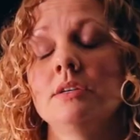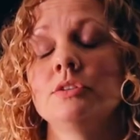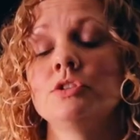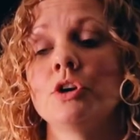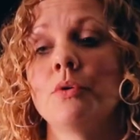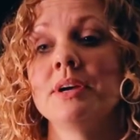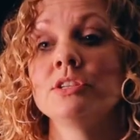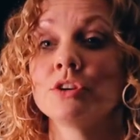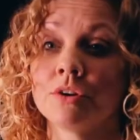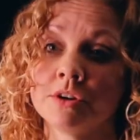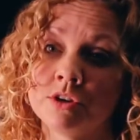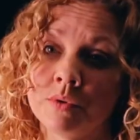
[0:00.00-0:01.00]
So I
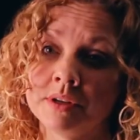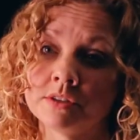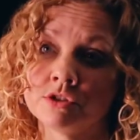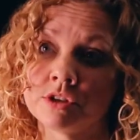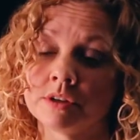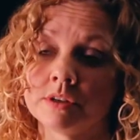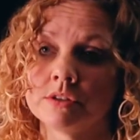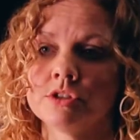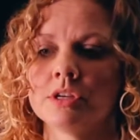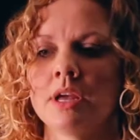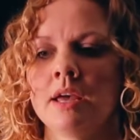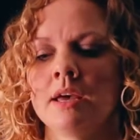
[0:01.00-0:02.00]
started going to
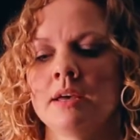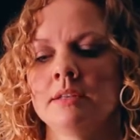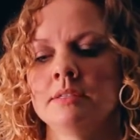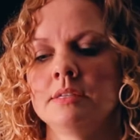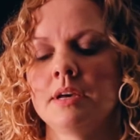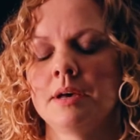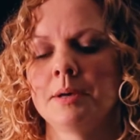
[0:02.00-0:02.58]
church, and